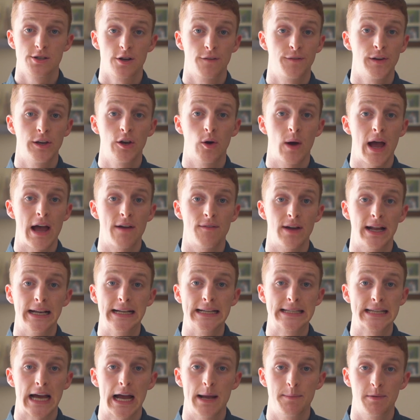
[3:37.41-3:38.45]
So if you don't have
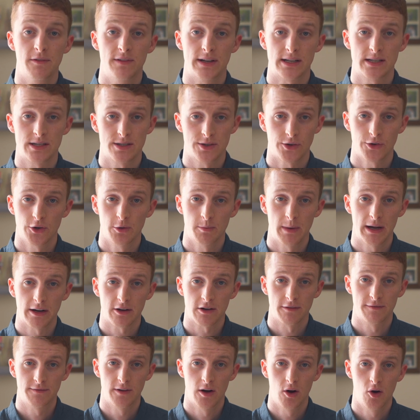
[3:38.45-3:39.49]
any type of external
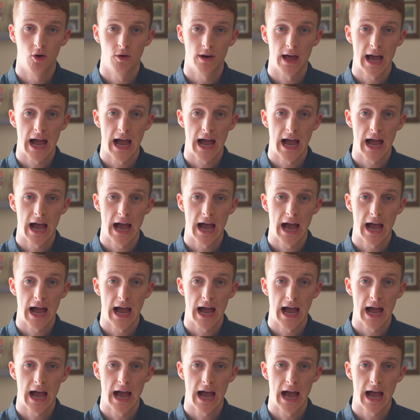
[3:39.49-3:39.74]
microphone,